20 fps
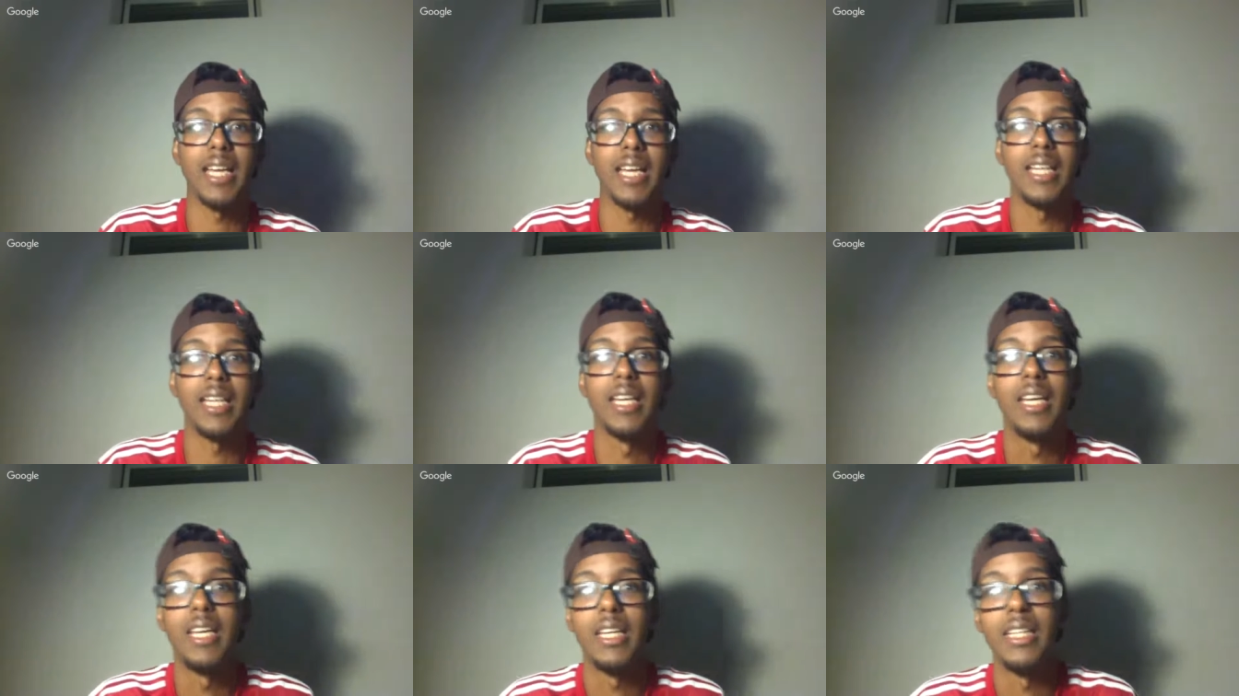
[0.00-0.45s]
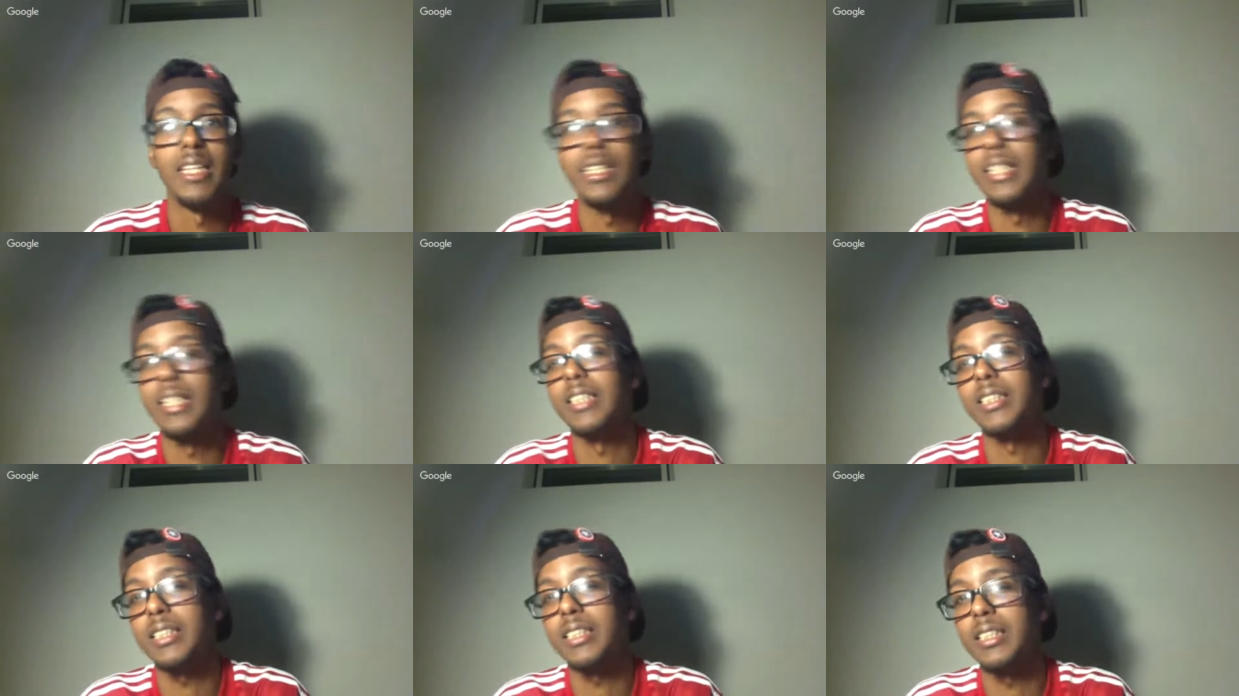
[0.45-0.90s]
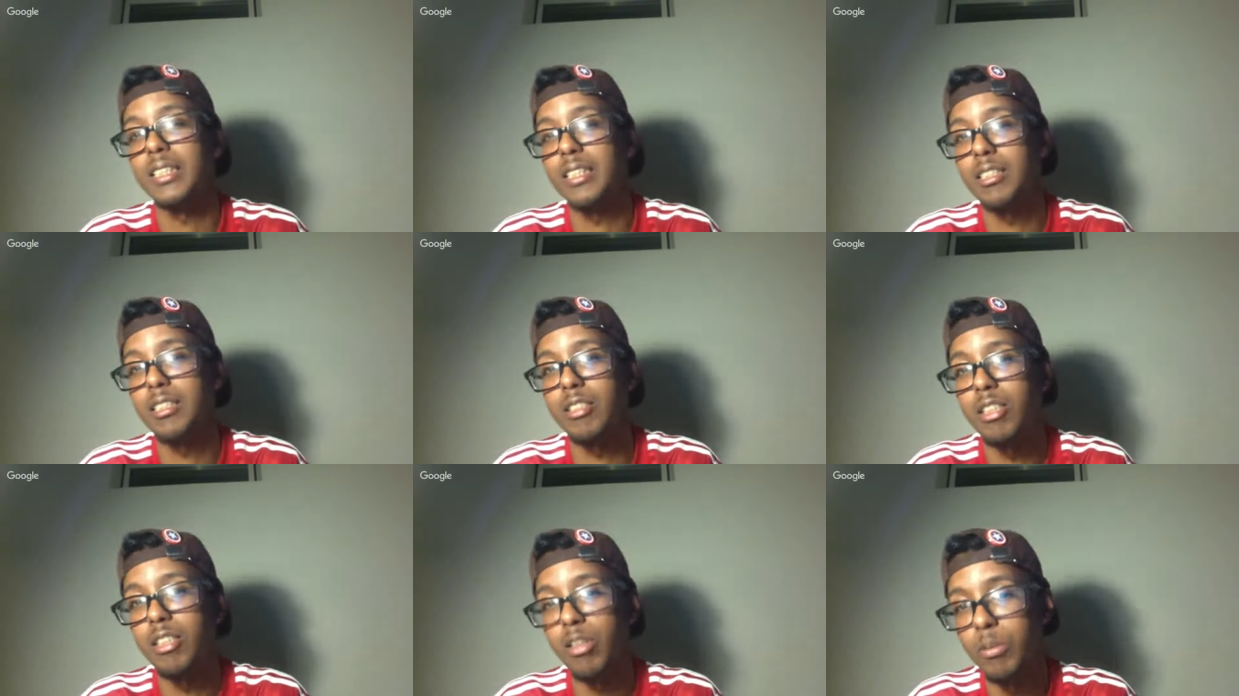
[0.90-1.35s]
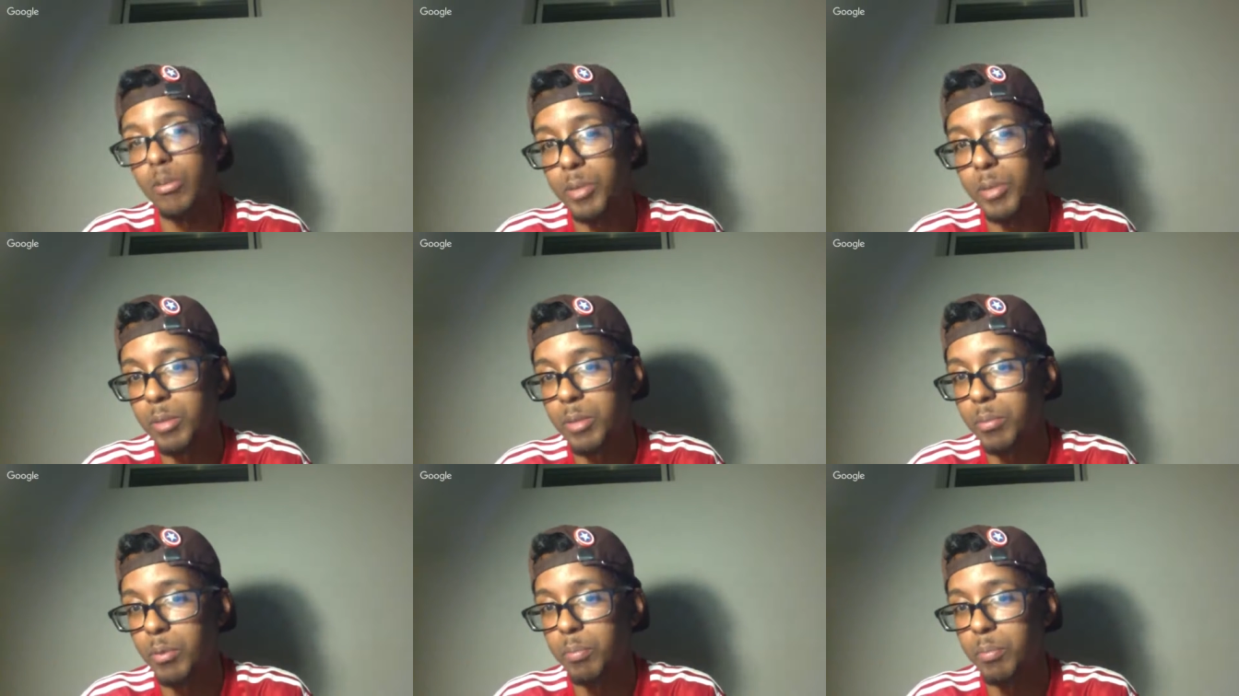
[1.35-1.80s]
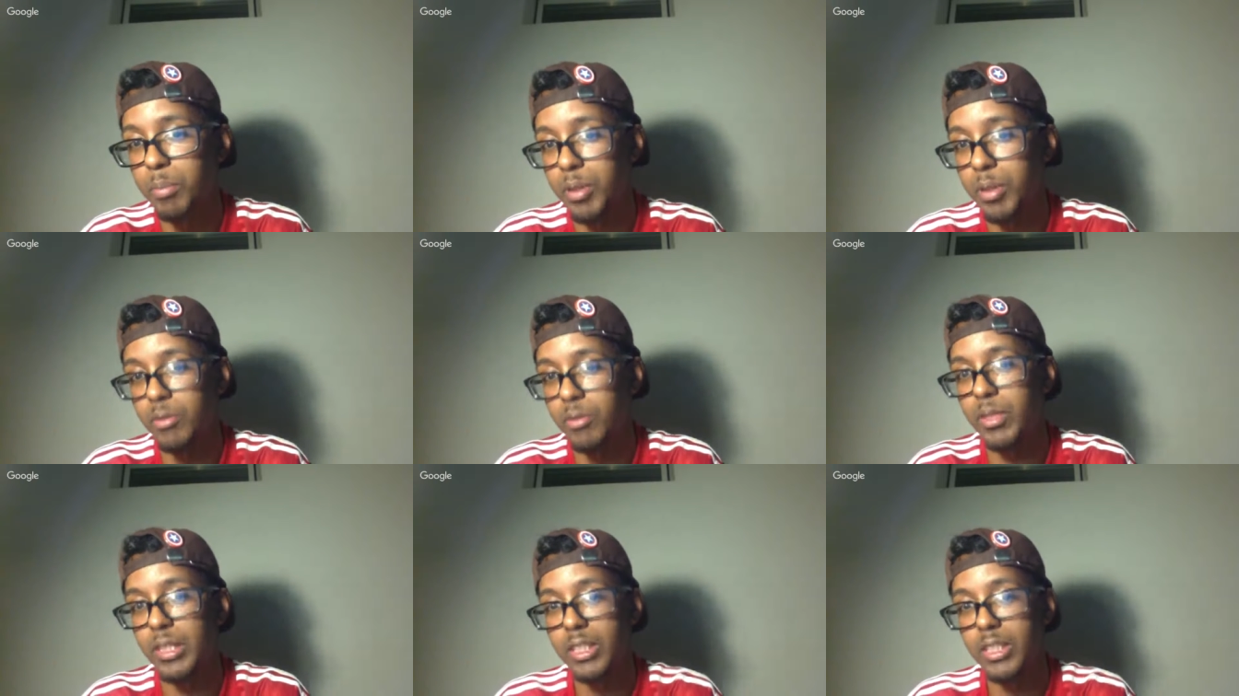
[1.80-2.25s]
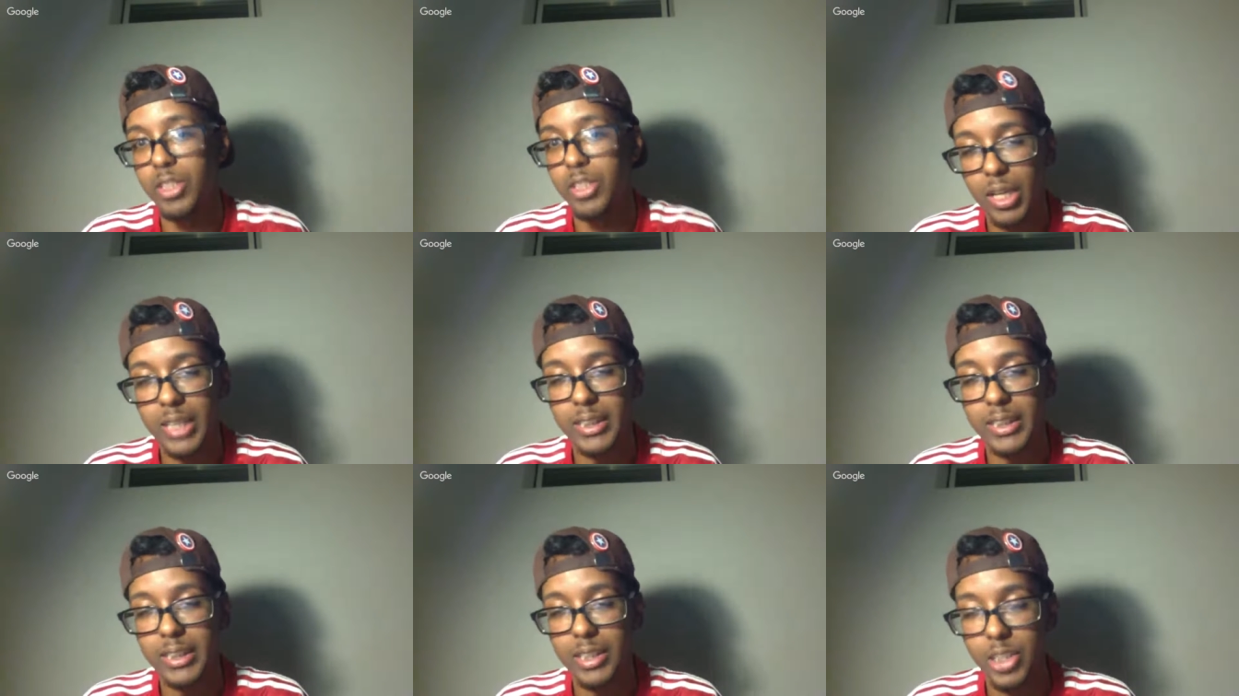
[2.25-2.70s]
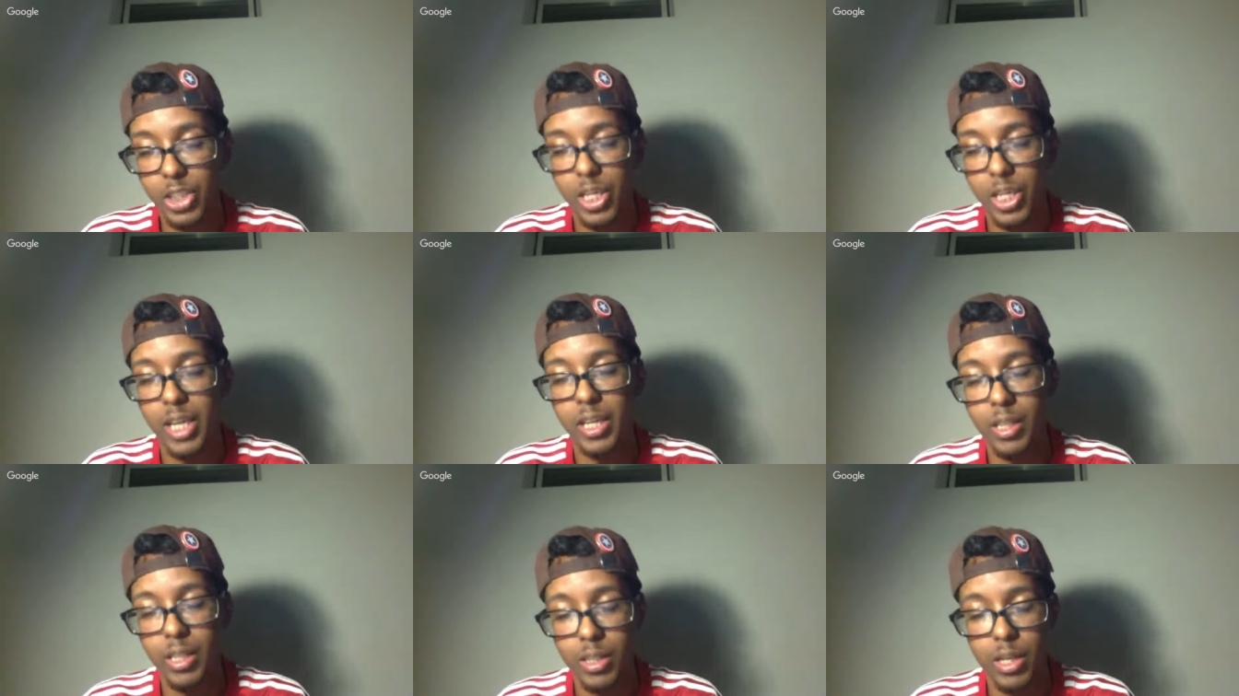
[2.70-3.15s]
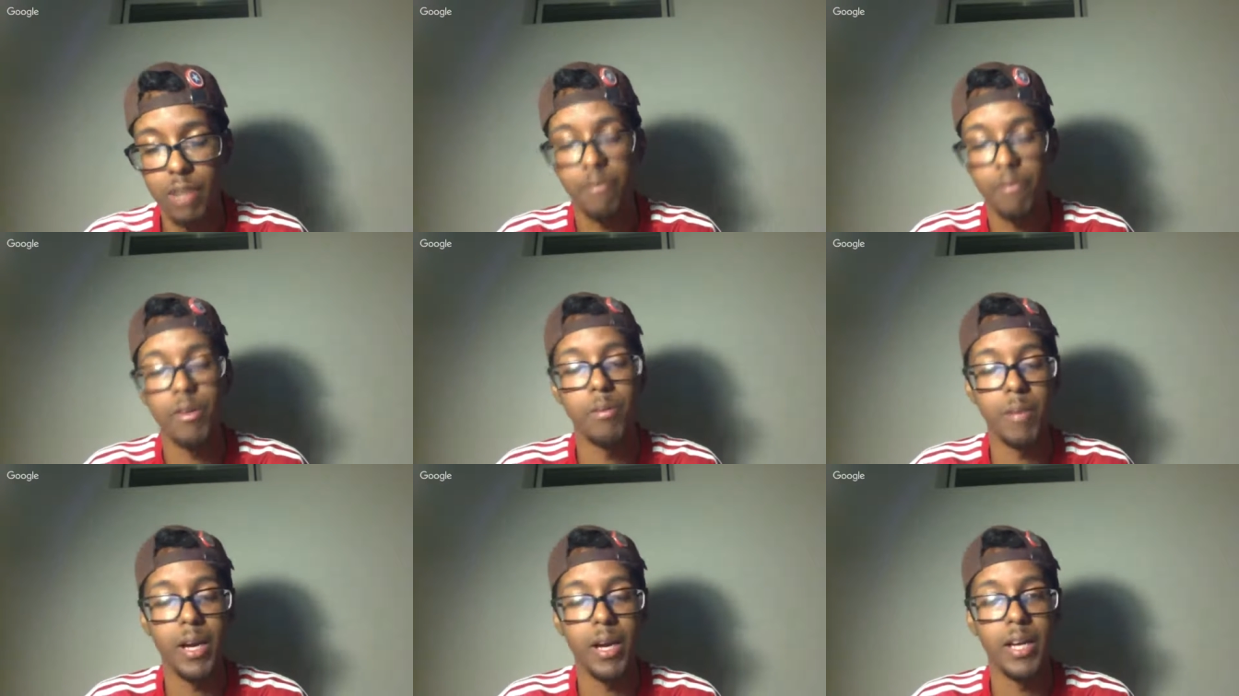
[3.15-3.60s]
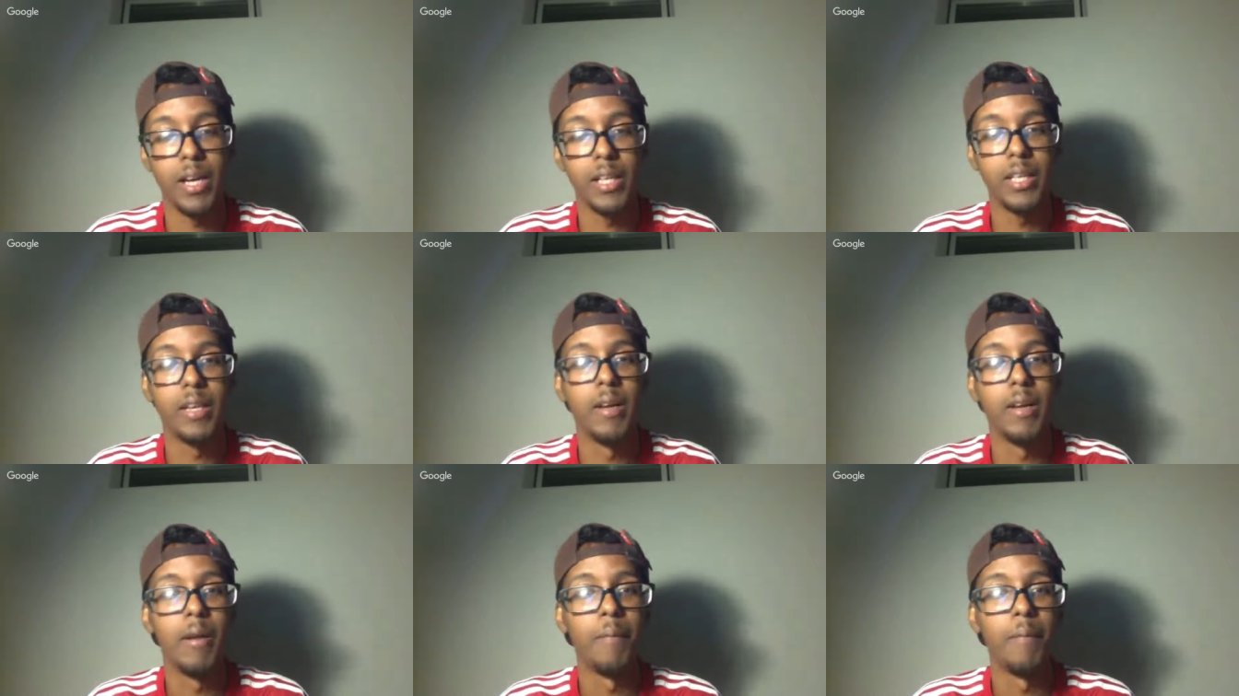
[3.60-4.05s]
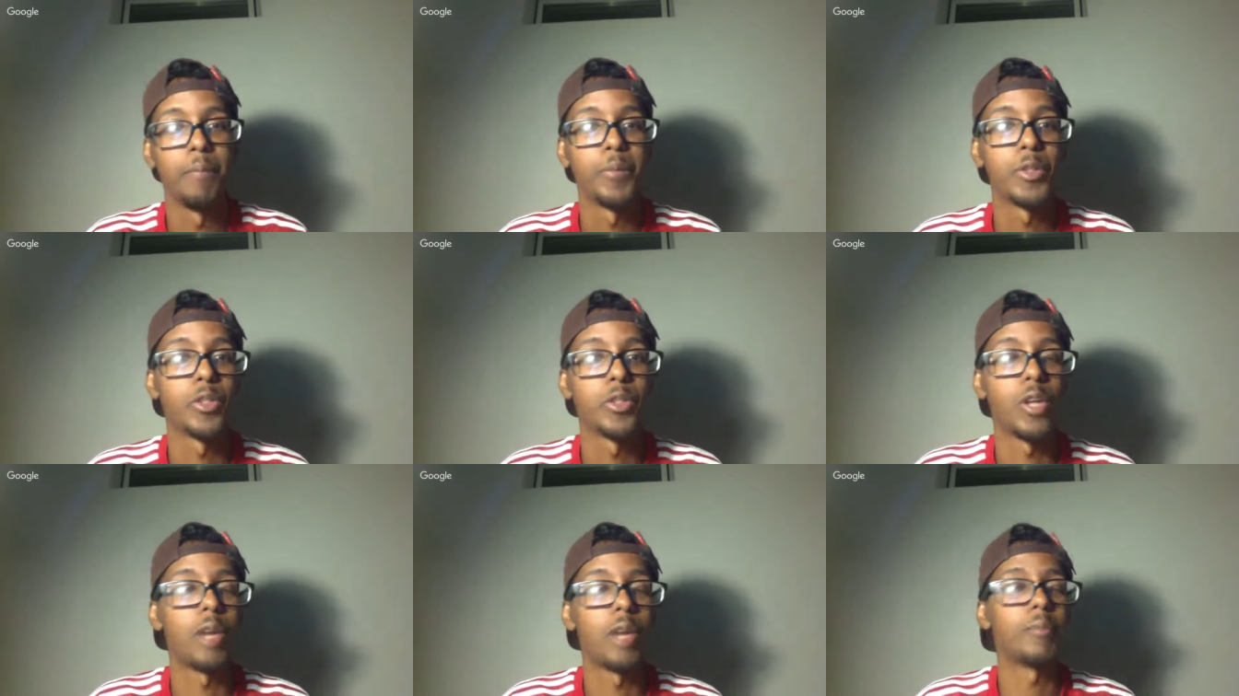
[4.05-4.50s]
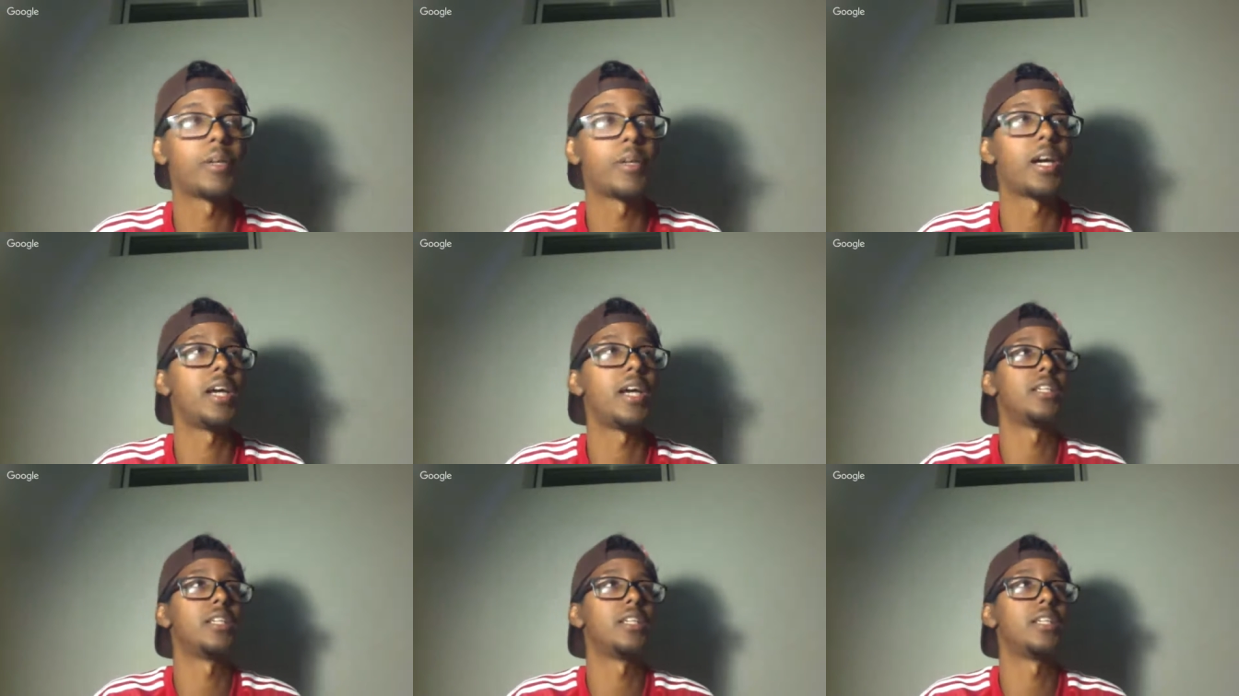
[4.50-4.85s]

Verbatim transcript: He doesn't kill people period. He tries to change everybody. So I'm kind of